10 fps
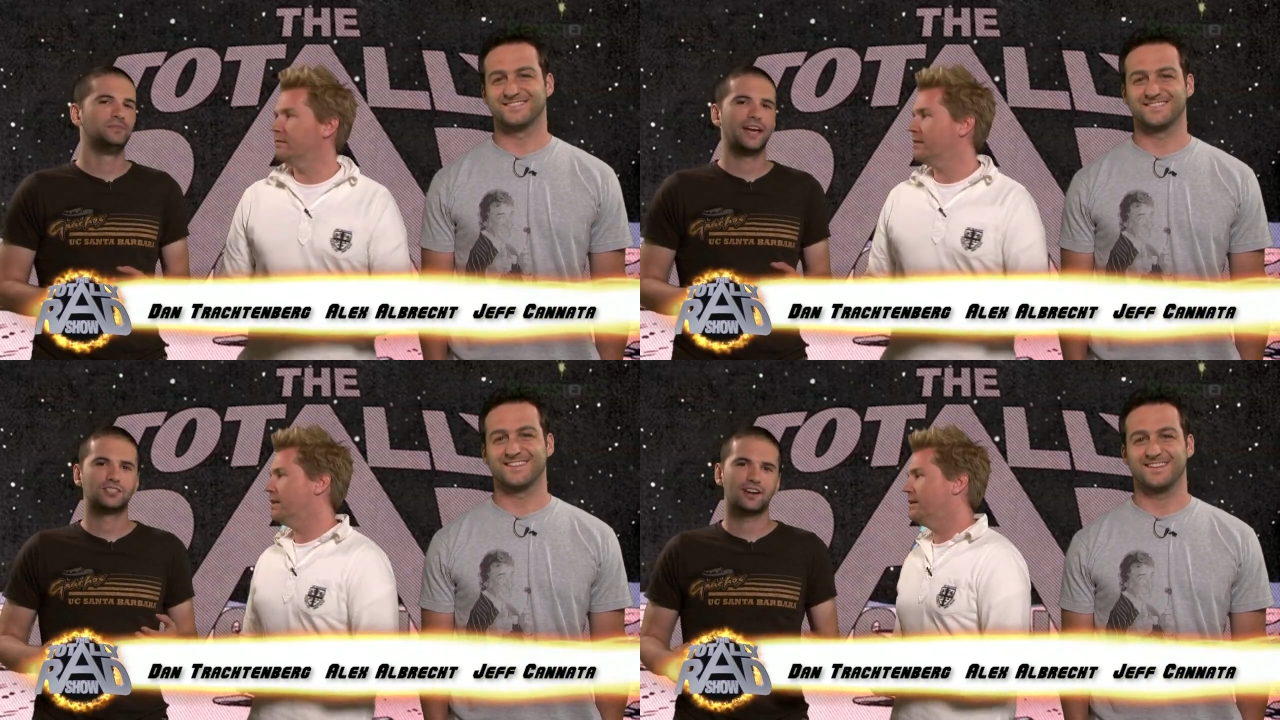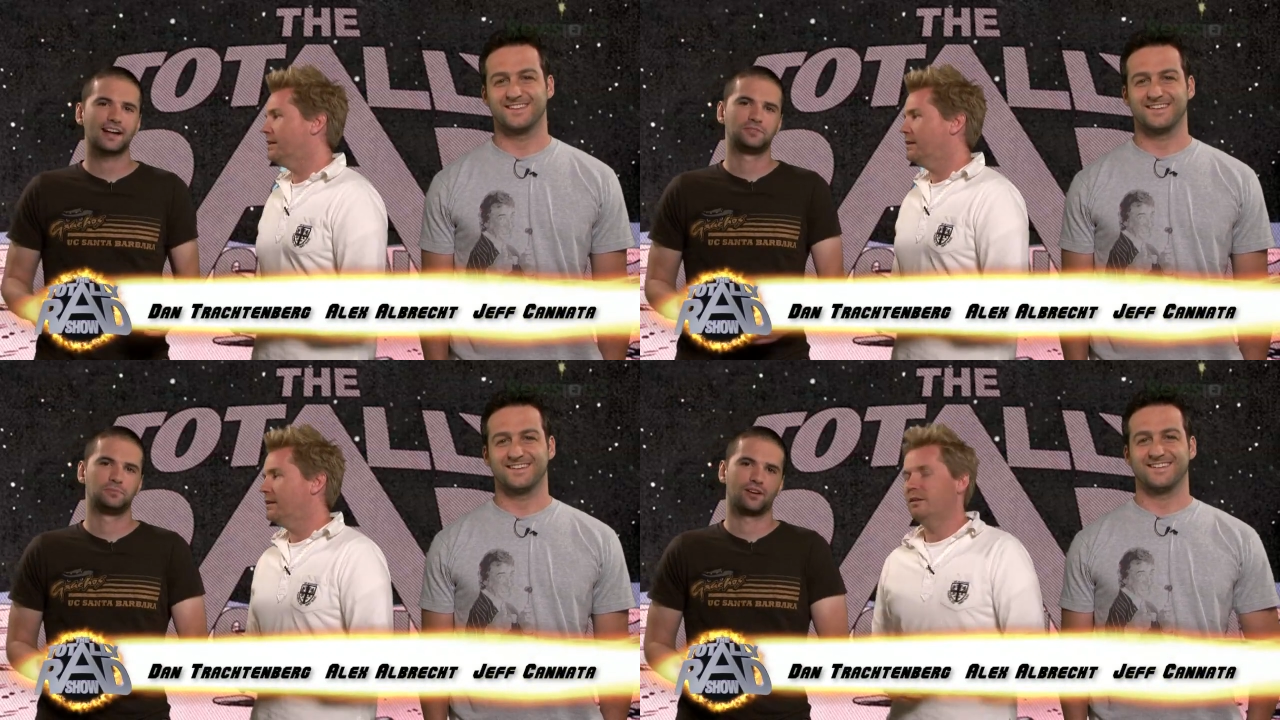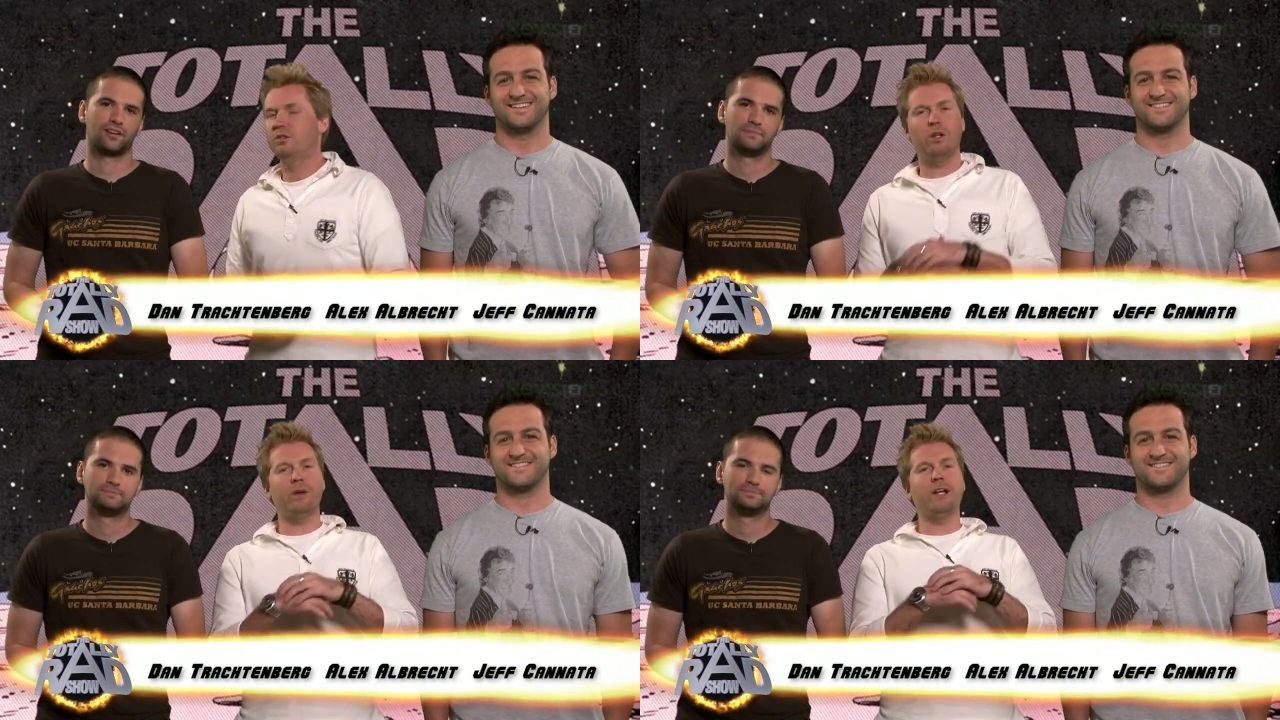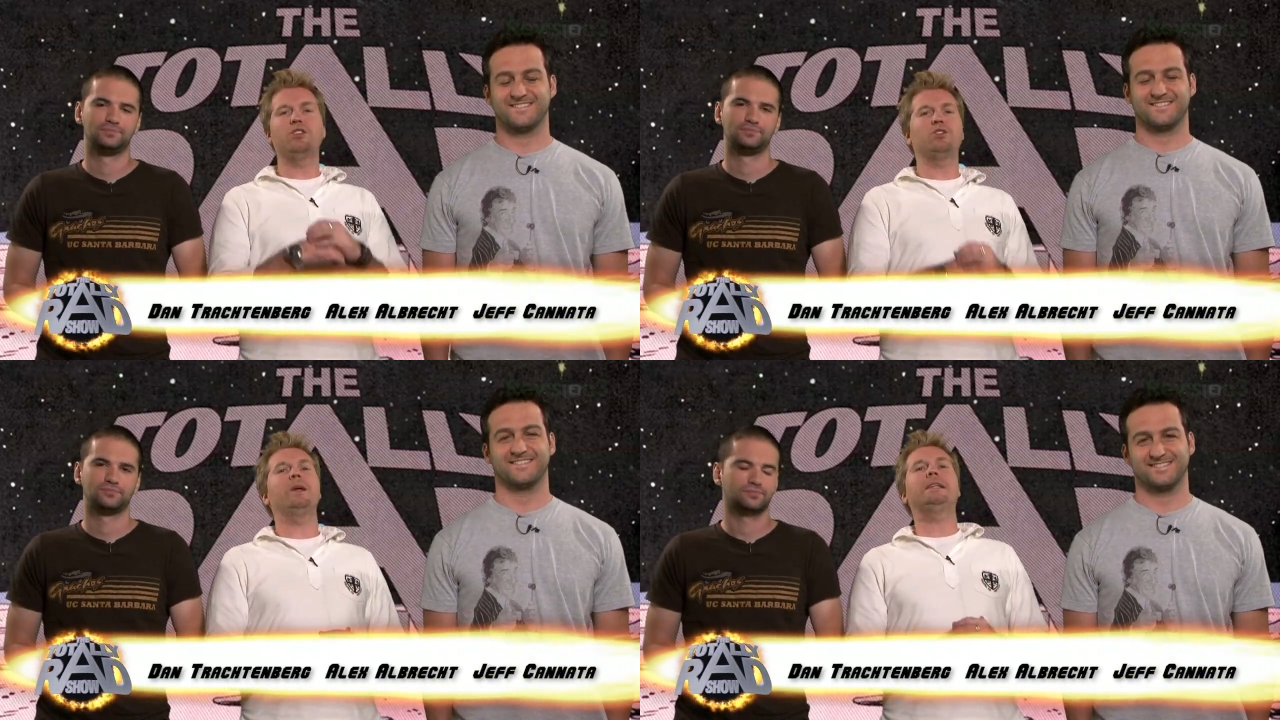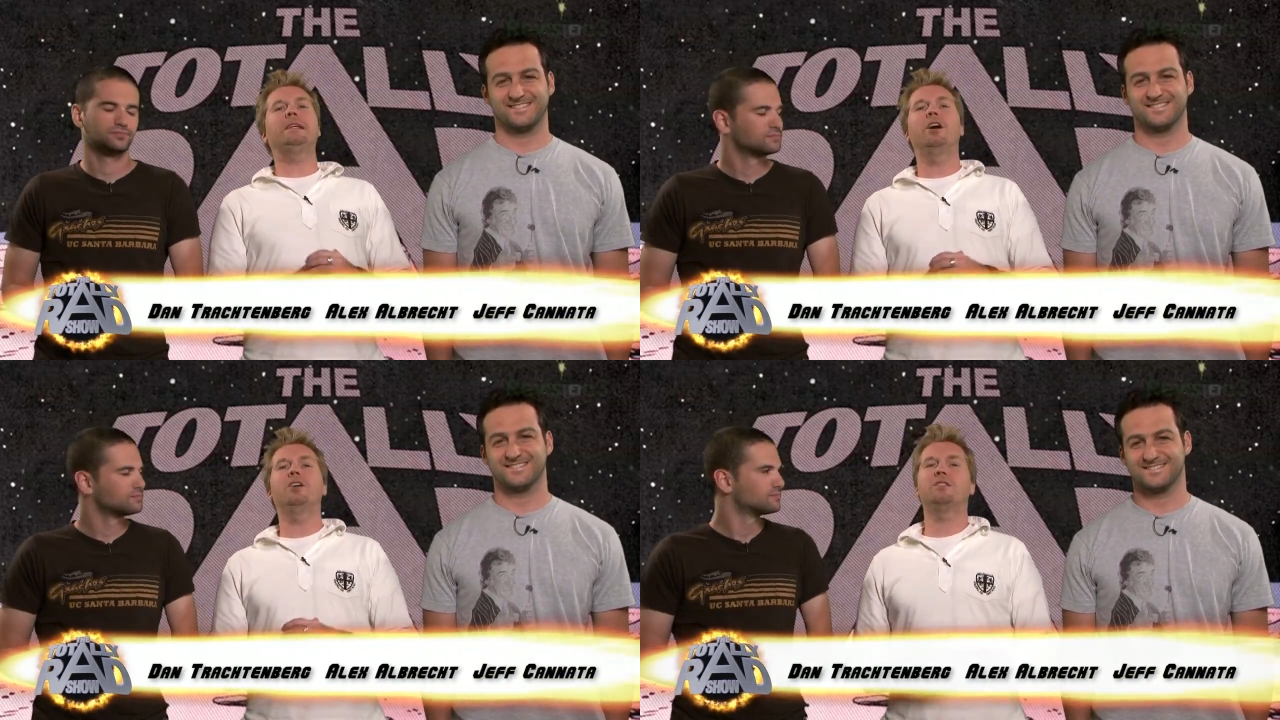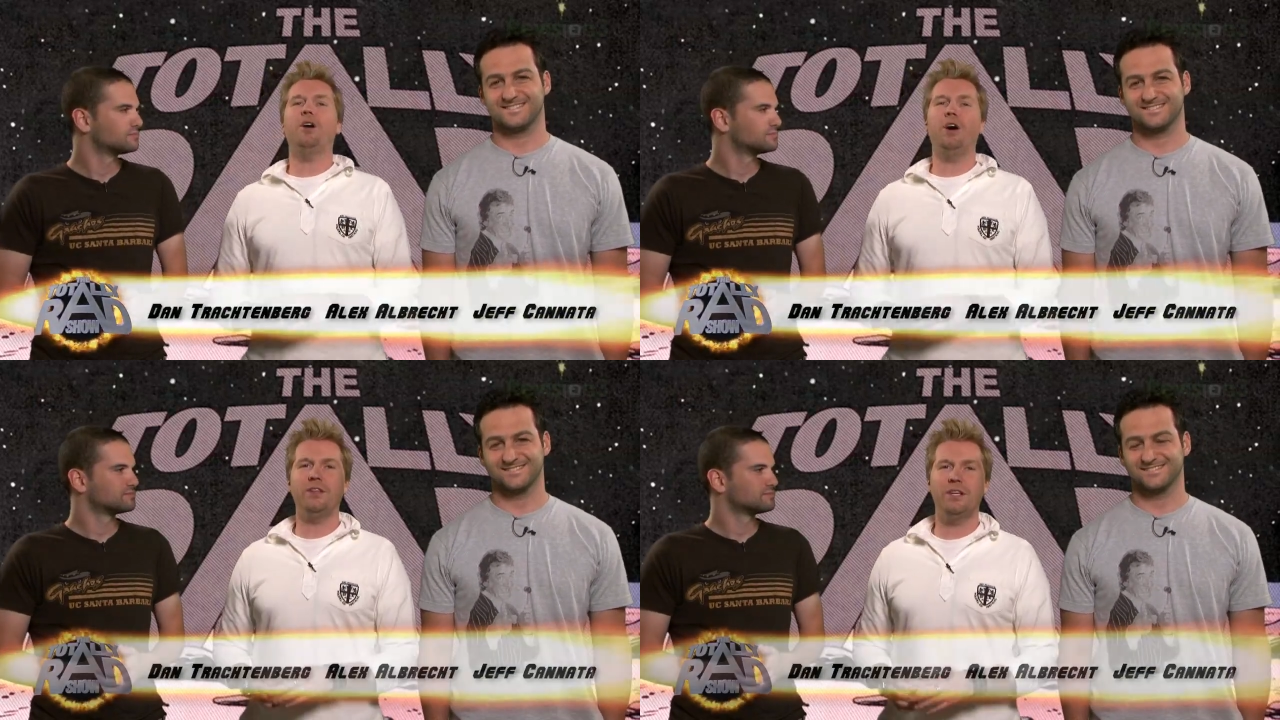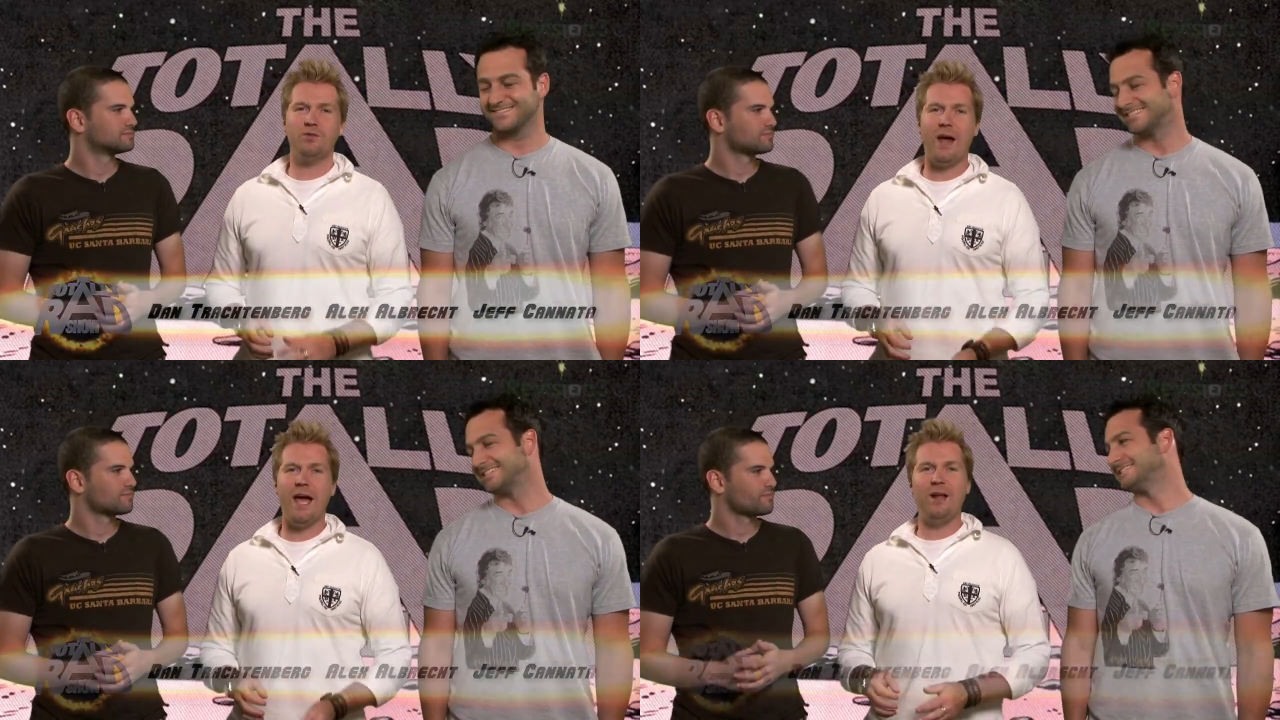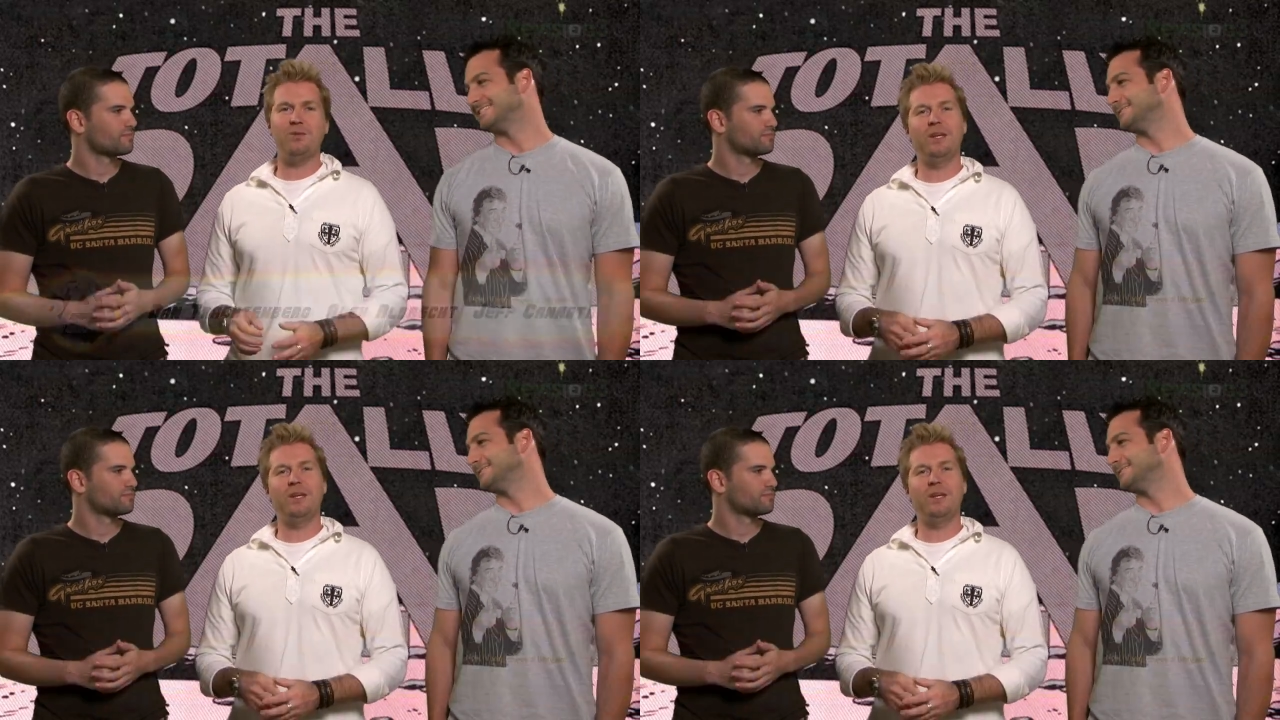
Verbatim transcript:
Speaker 1: I'm Dan Trachtenberg. Totally Rad Show's weekly dose of all things rad.